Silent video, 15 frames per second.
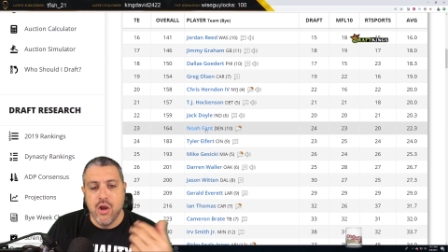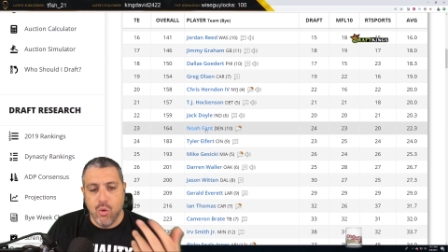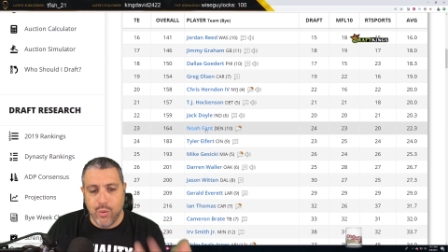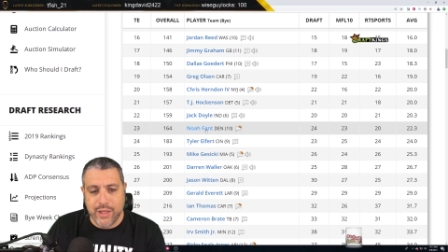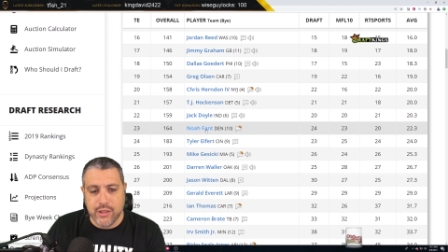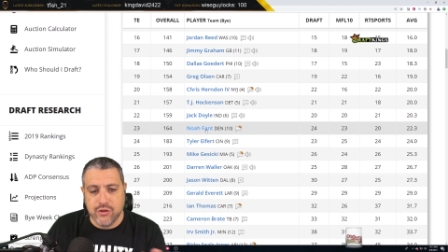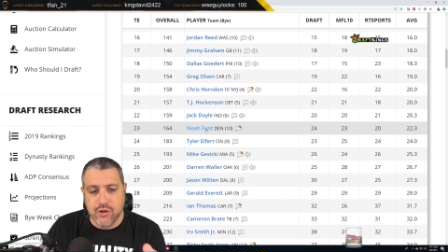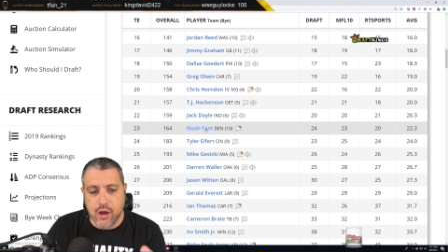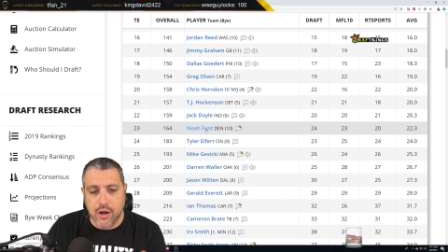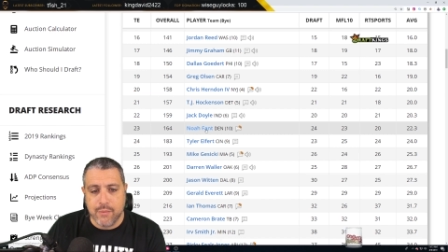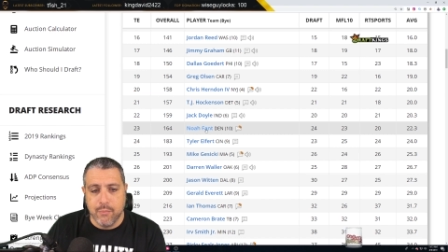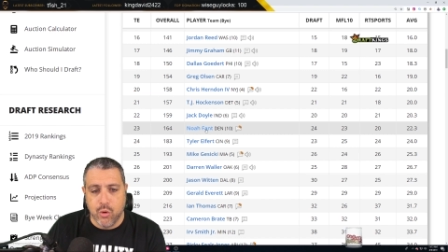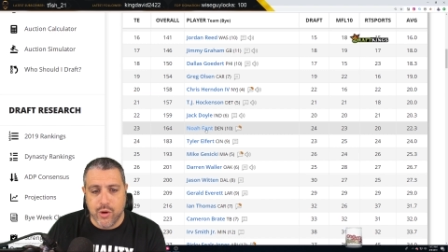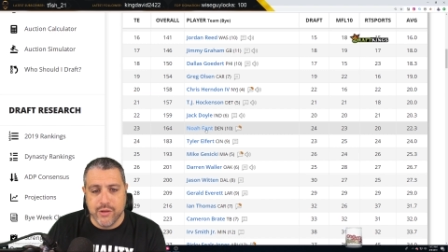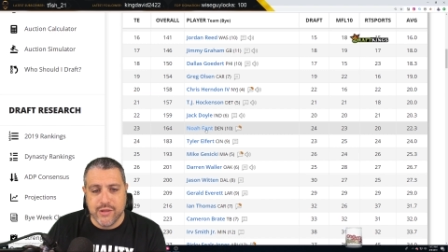We can talk
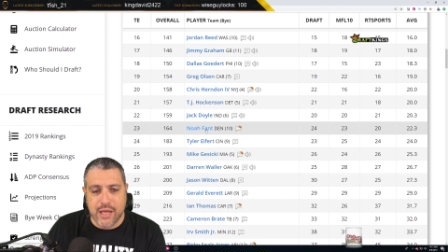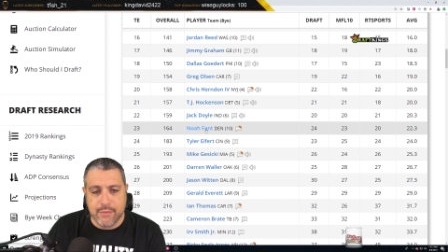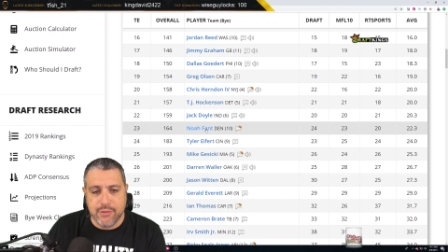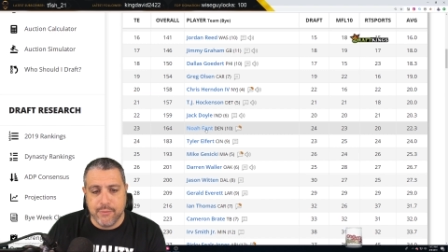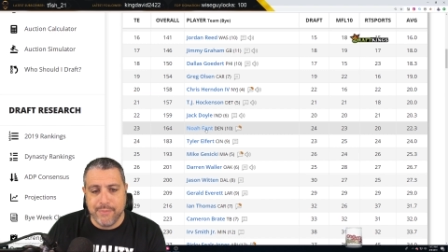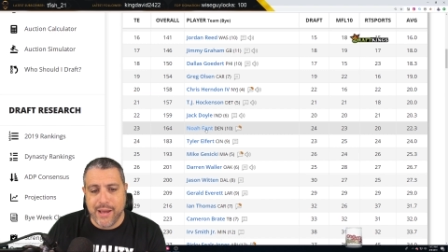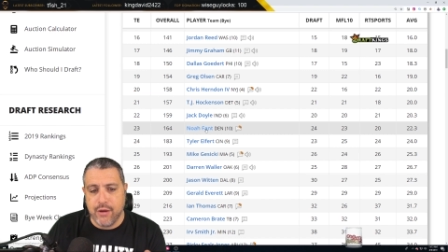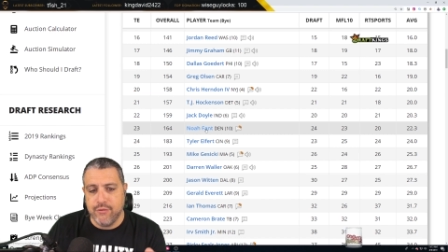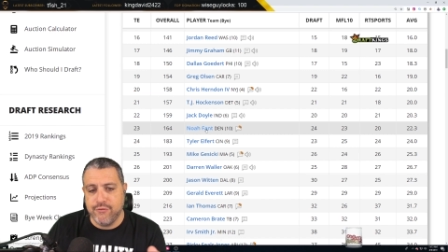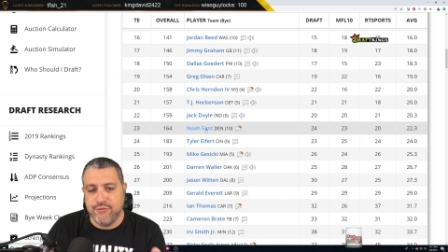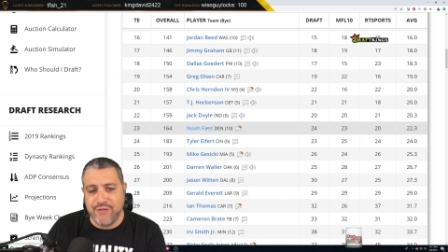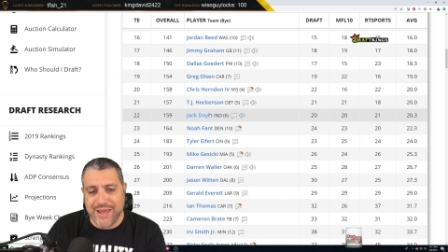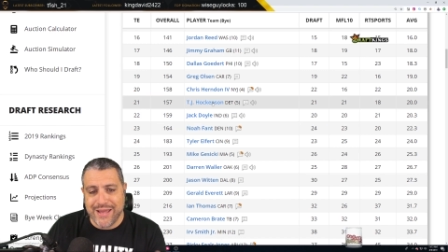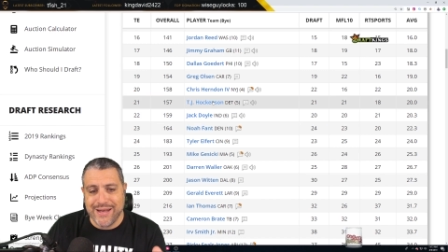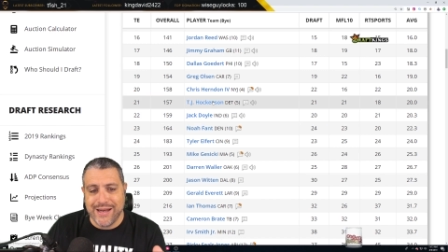more in depth about
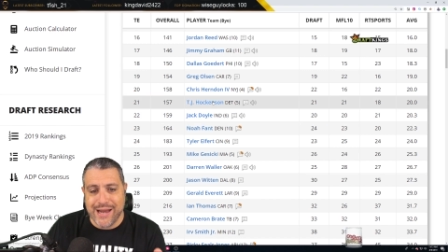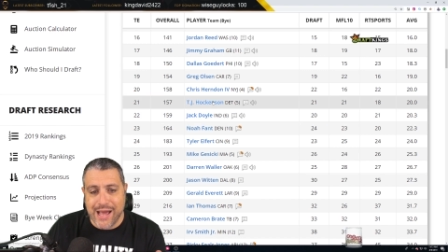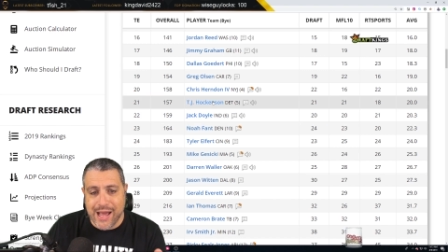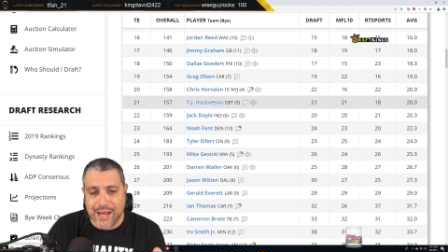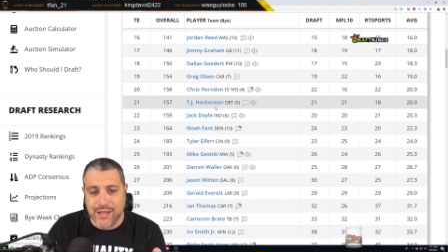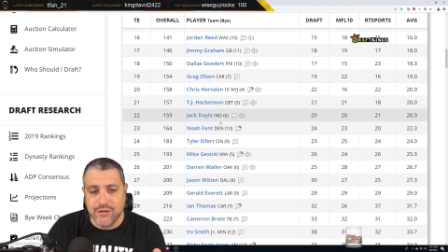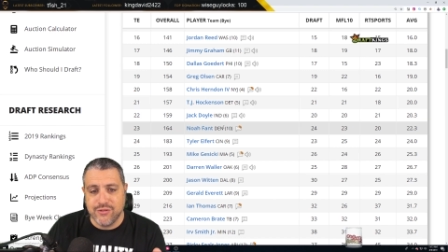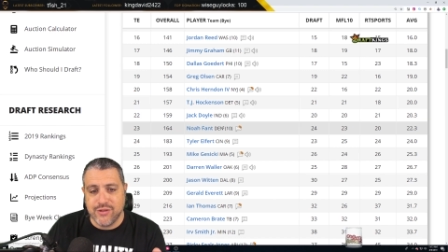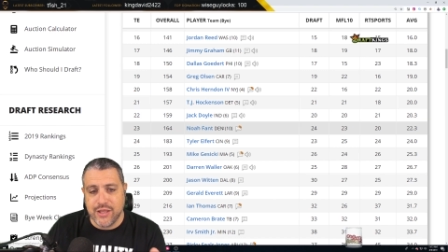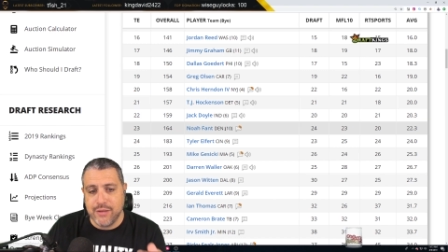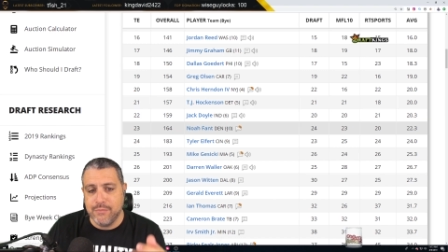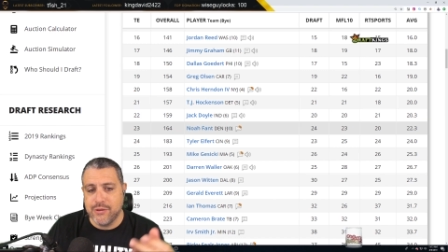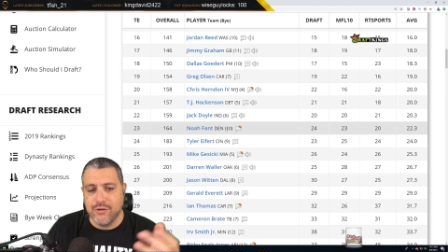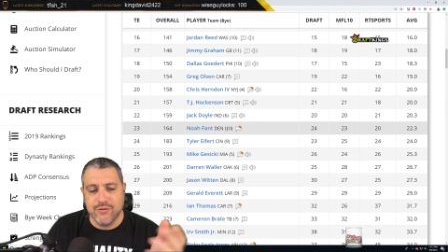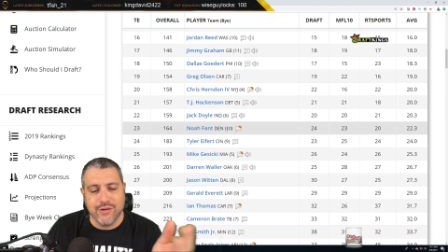Fant and Hockenstein,
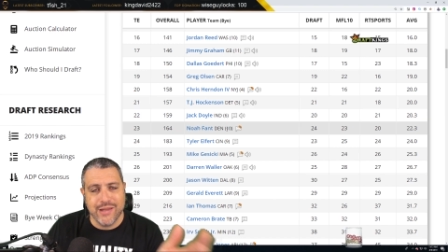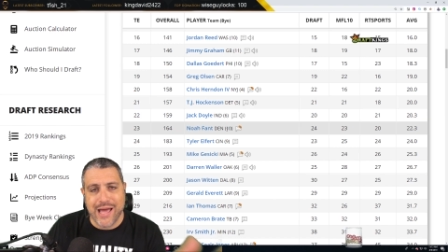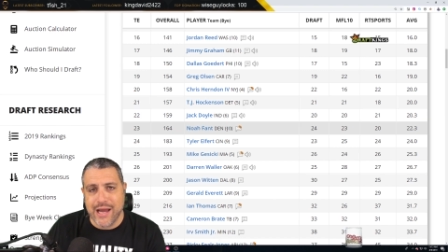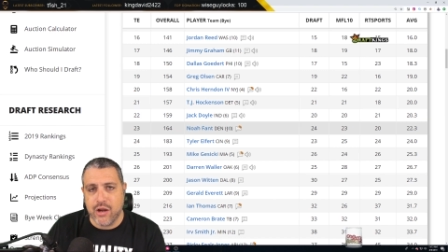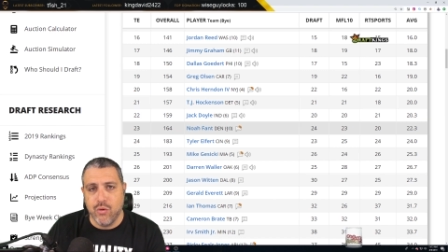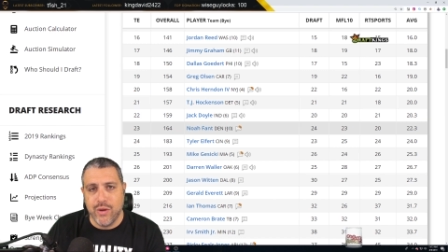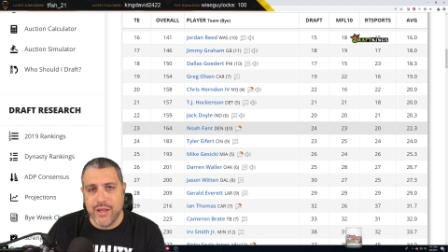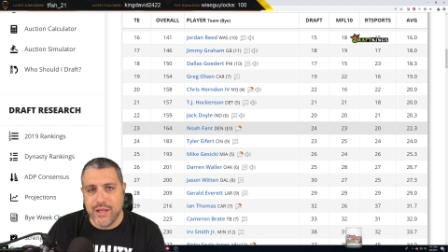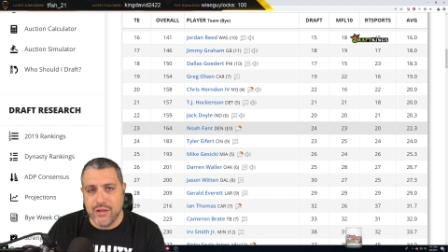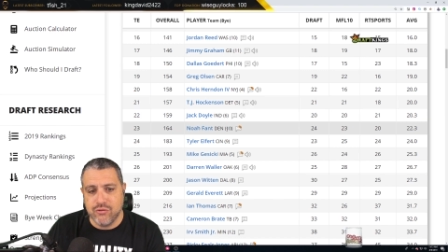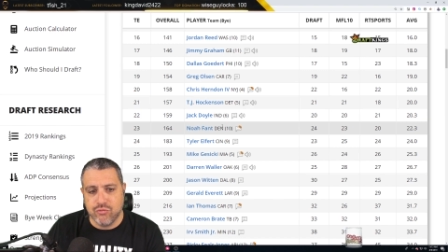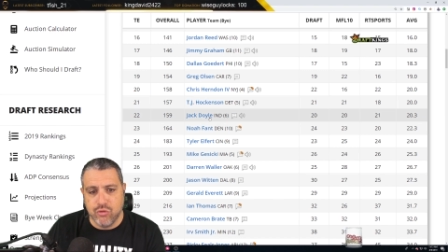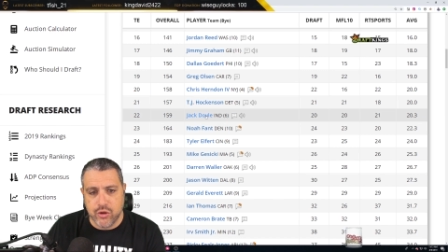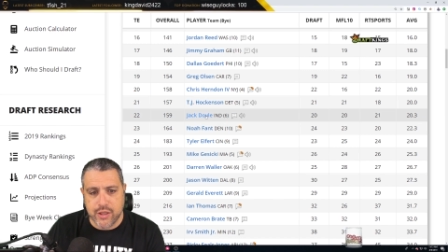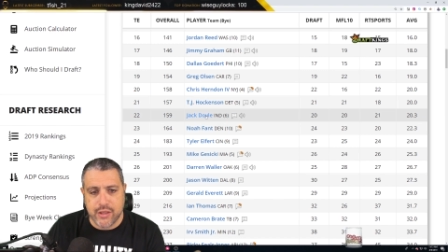but there's a lot going against
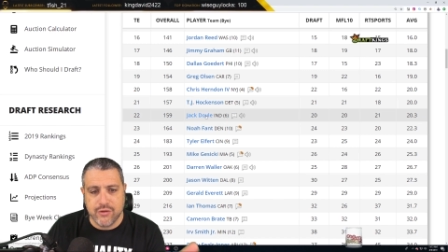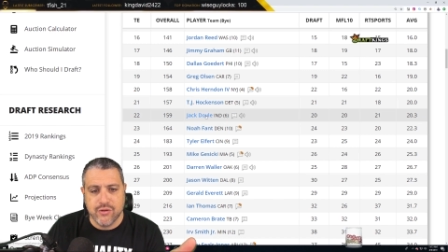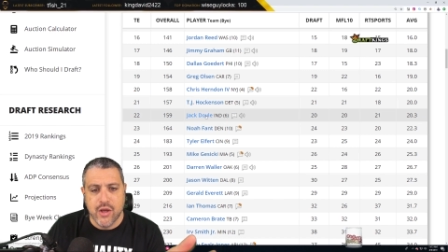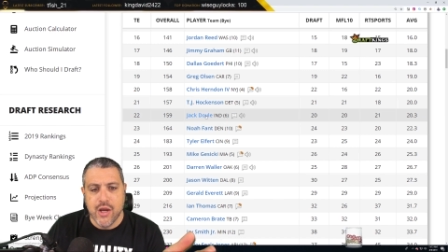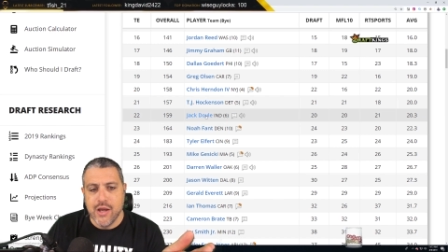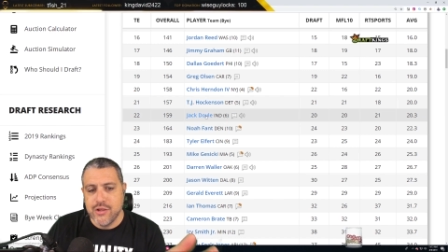rookies.